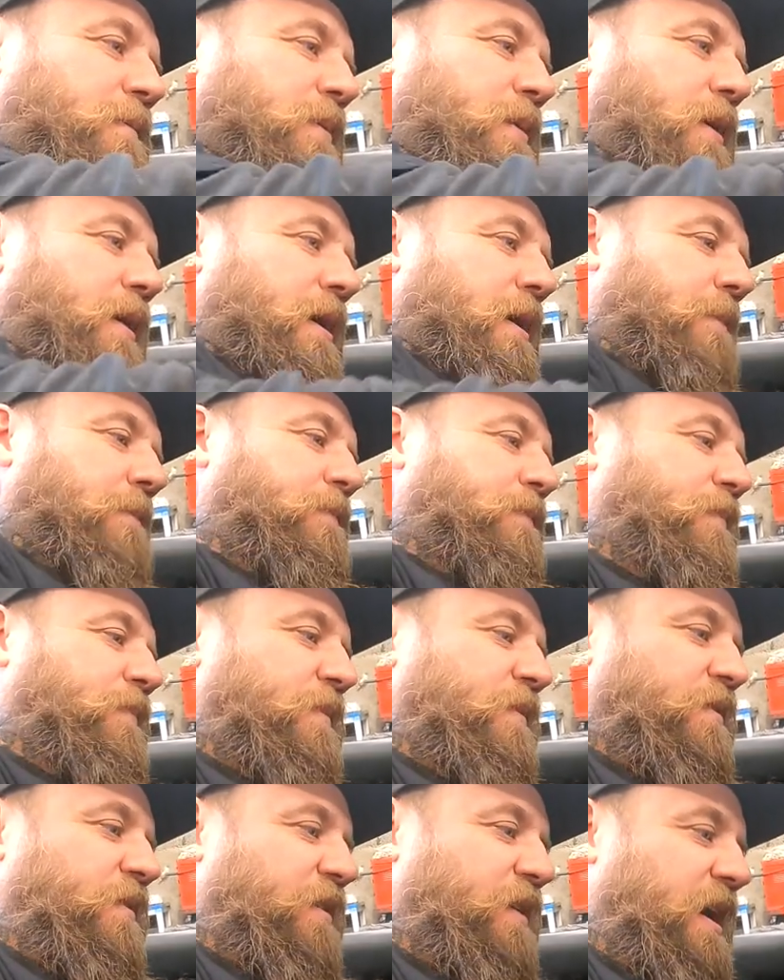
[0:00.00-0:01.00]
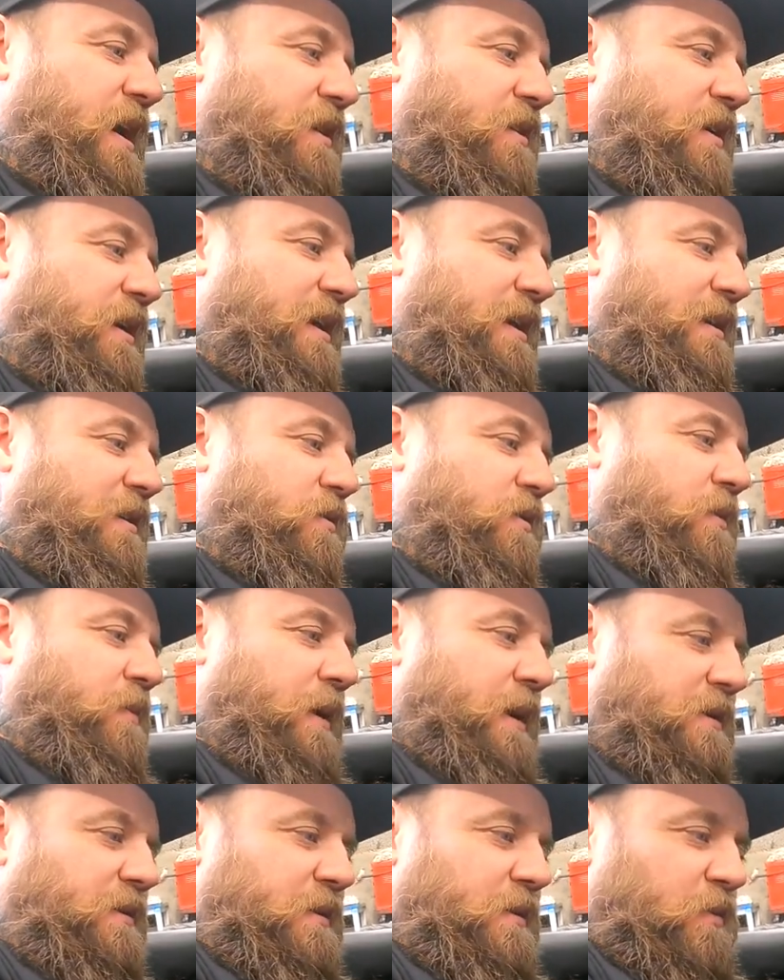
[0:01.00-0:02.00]
But so yeah, you get a little
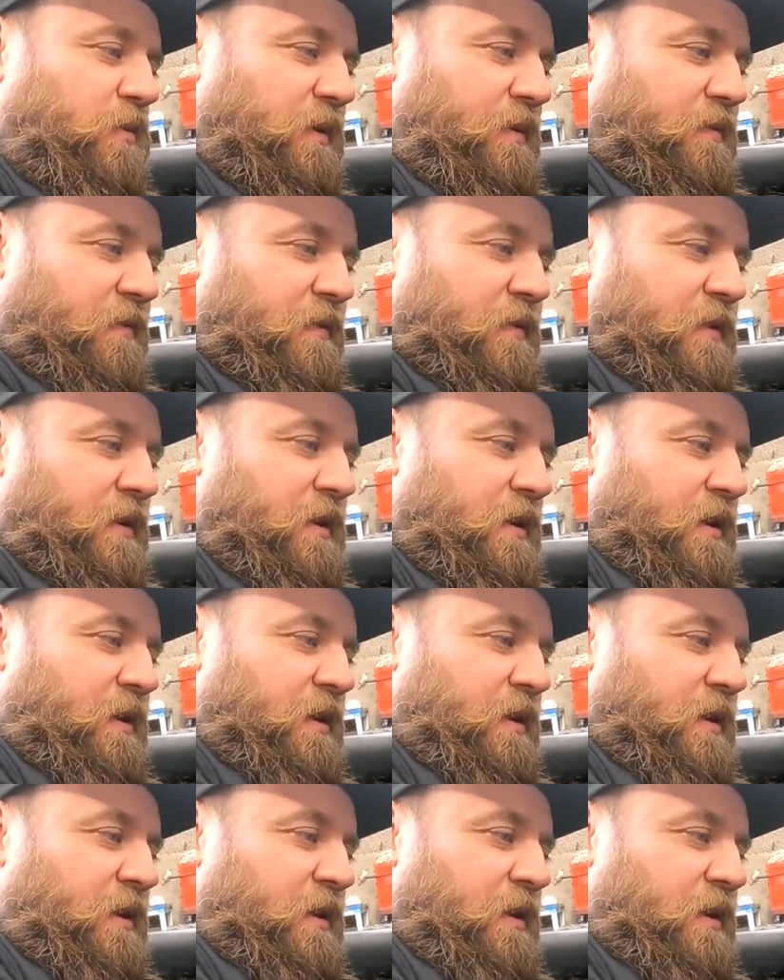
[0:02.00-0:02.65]
capacitor with